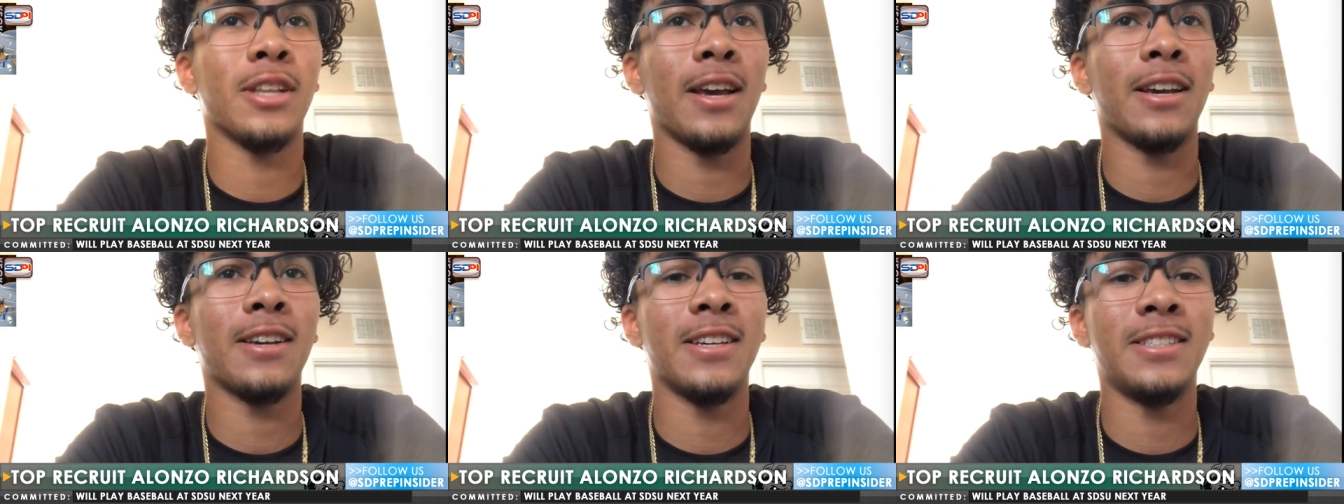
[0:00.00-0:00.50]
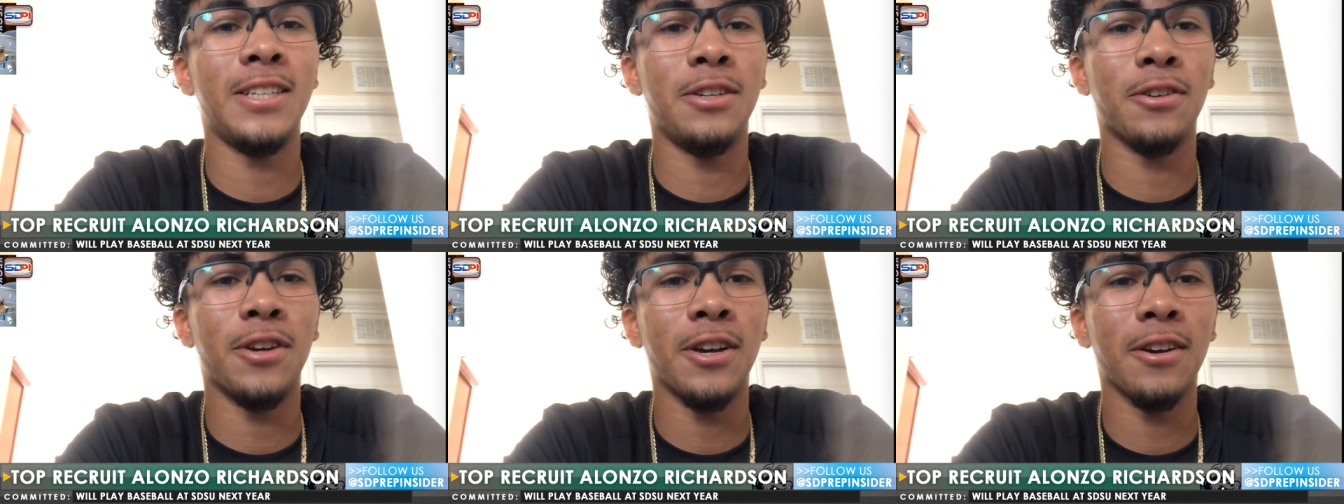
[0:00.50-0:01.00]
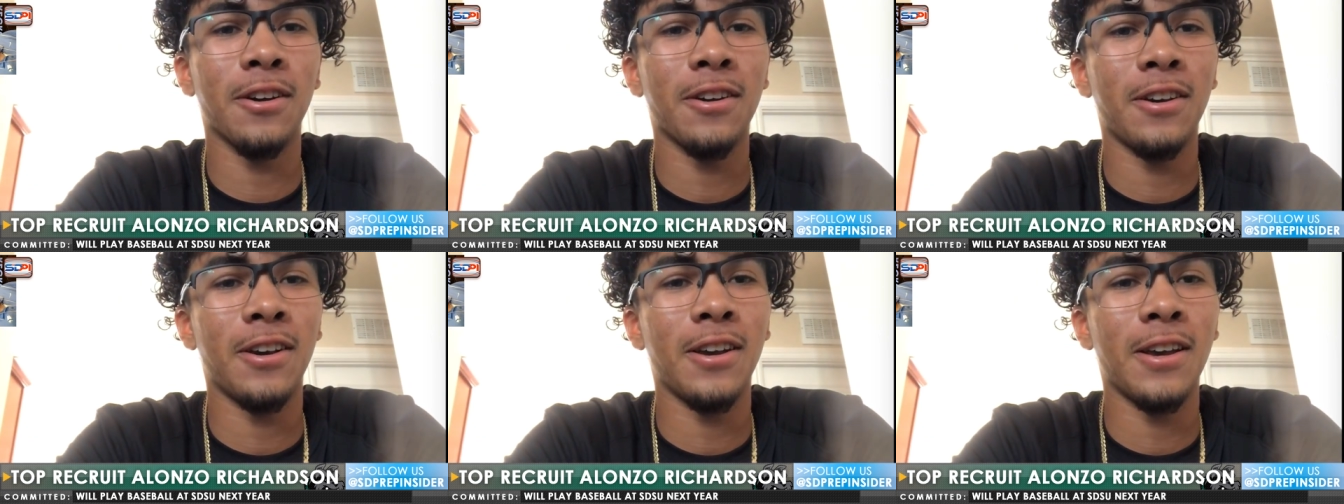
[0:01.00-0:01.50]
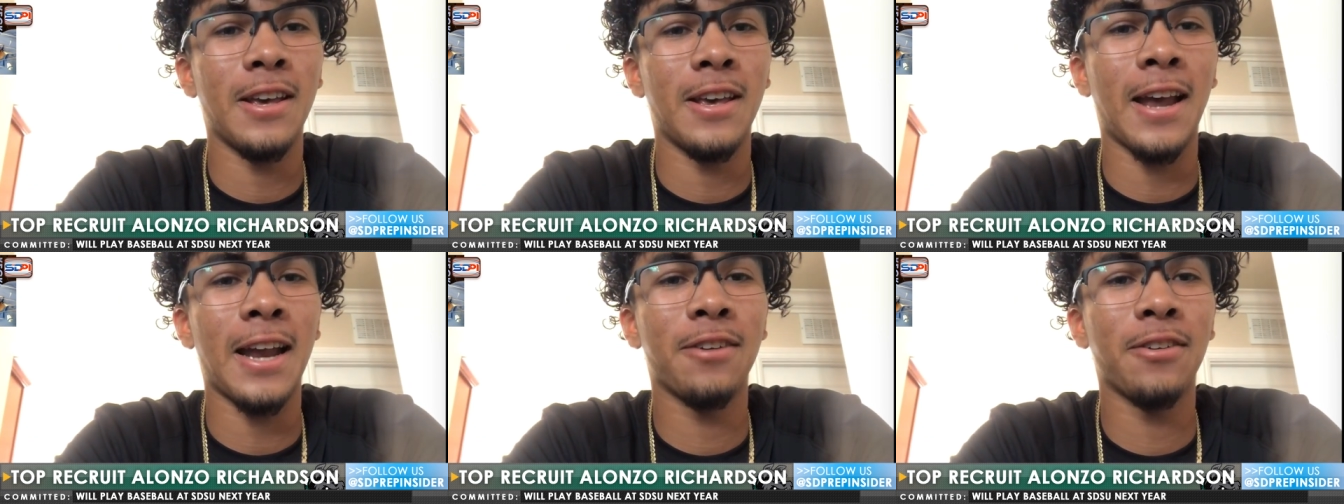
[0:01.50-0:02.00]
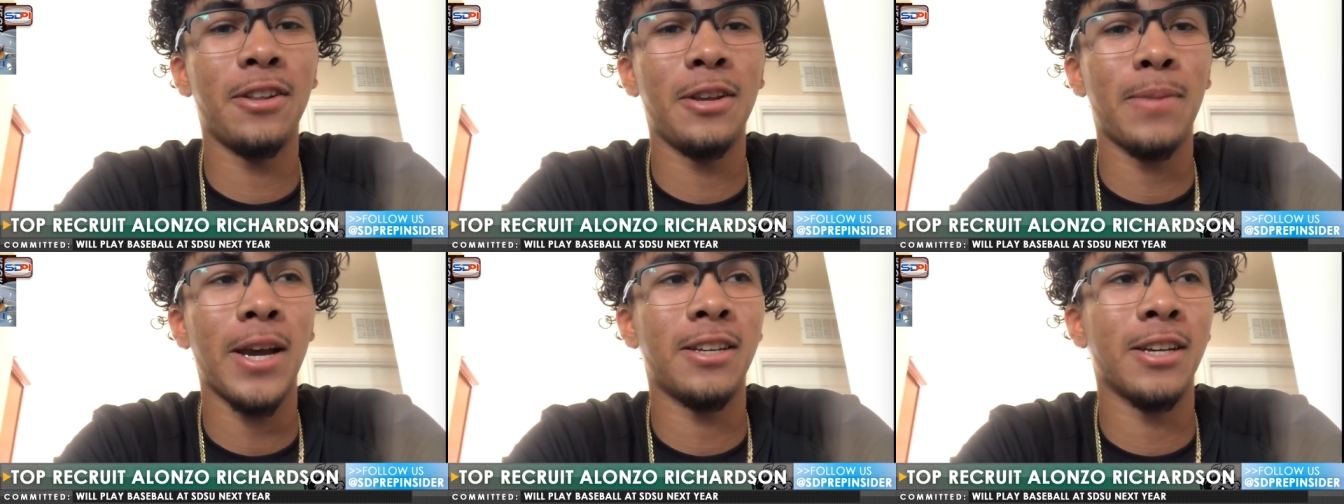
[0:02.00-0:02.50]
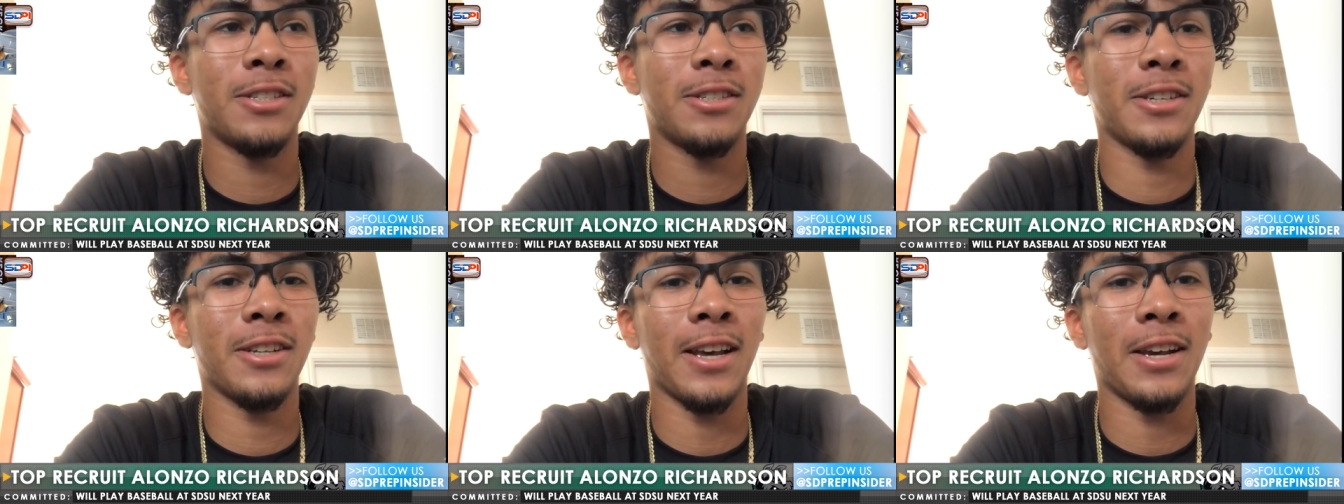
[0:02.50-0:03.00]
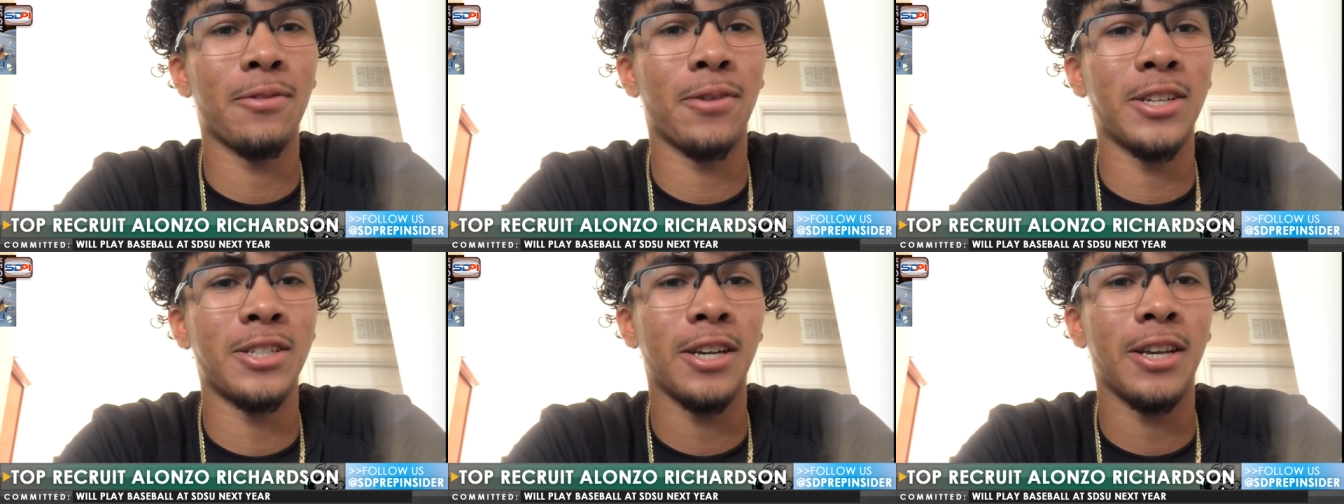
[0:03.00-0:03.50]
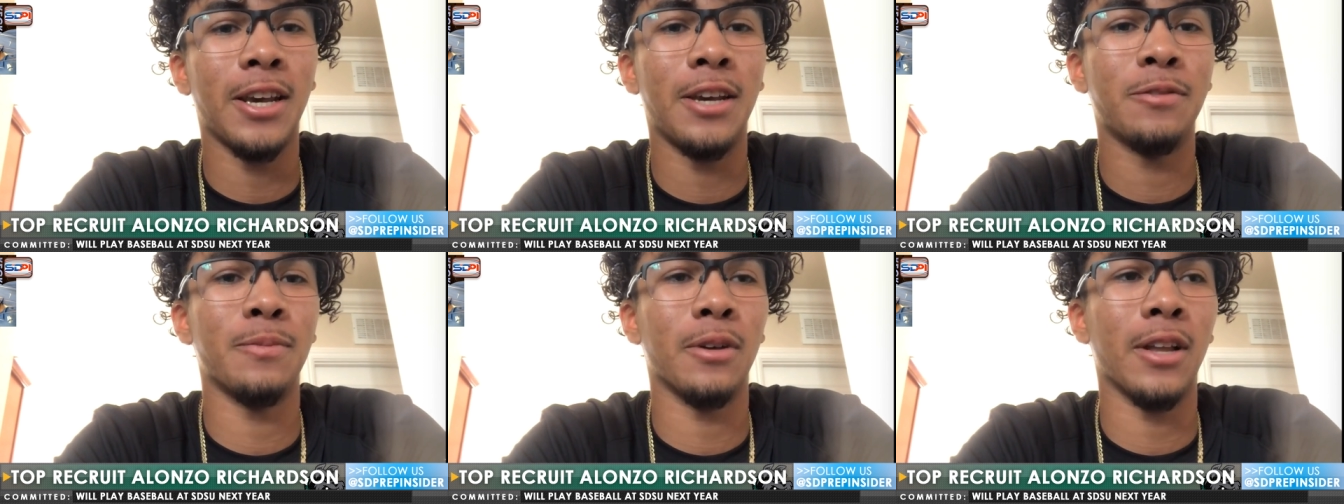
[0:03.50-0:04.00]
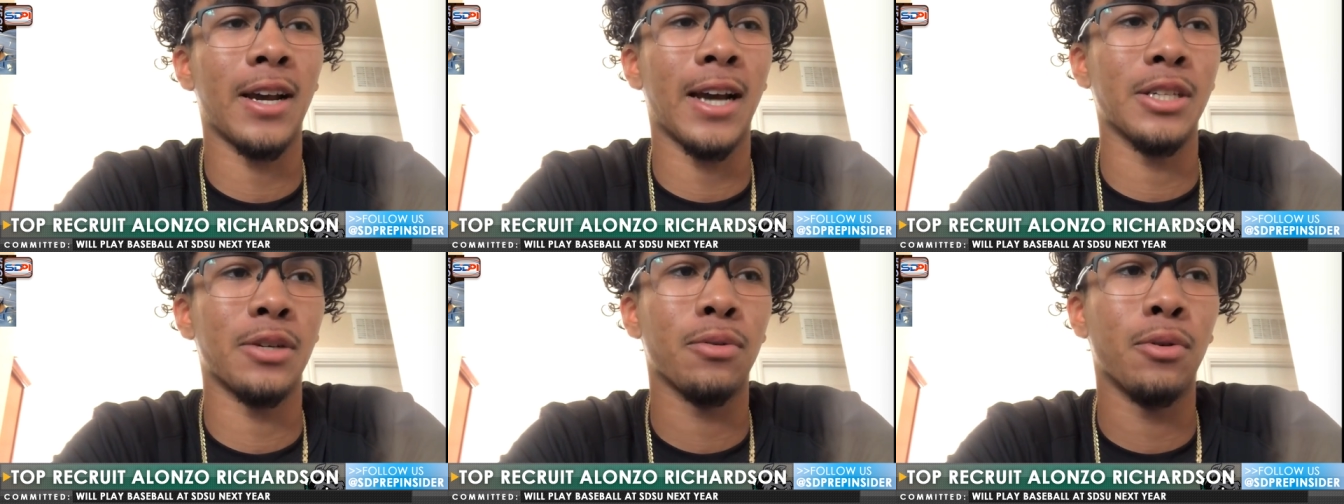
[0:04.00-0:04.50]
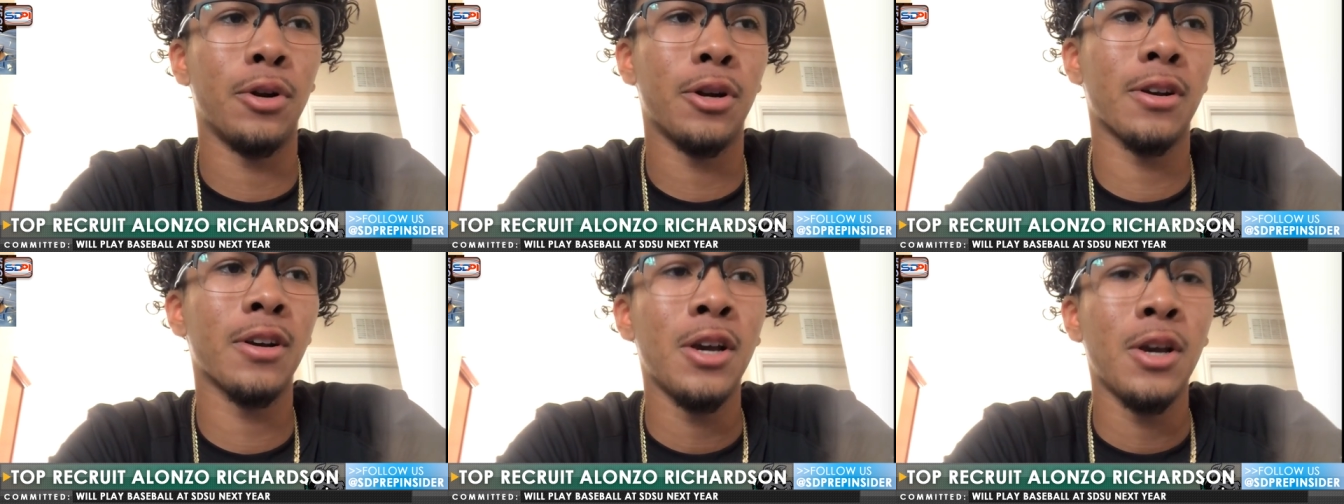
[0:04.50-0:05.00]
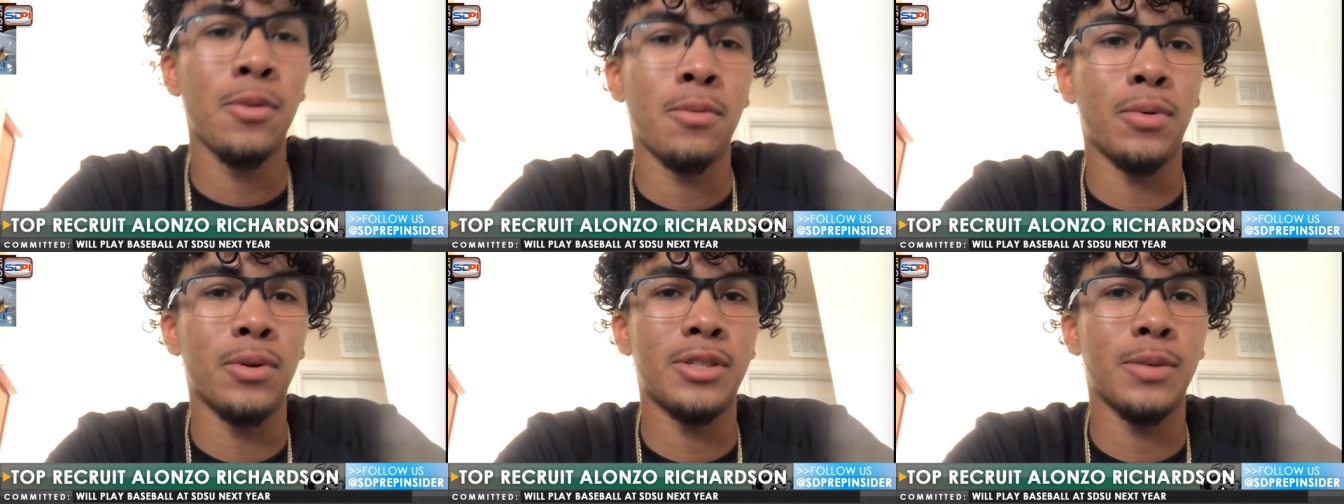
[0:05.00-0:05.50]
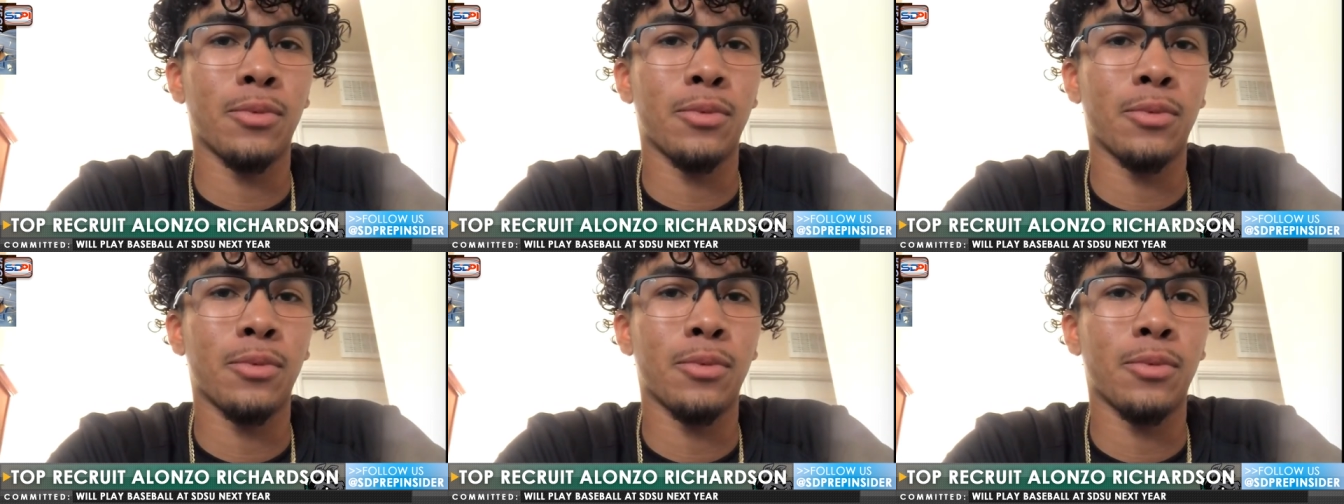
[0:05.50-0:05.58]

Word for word: like his senior year, and I didn't really pay attention to like watching the games. But like as I grew older, mm. we went to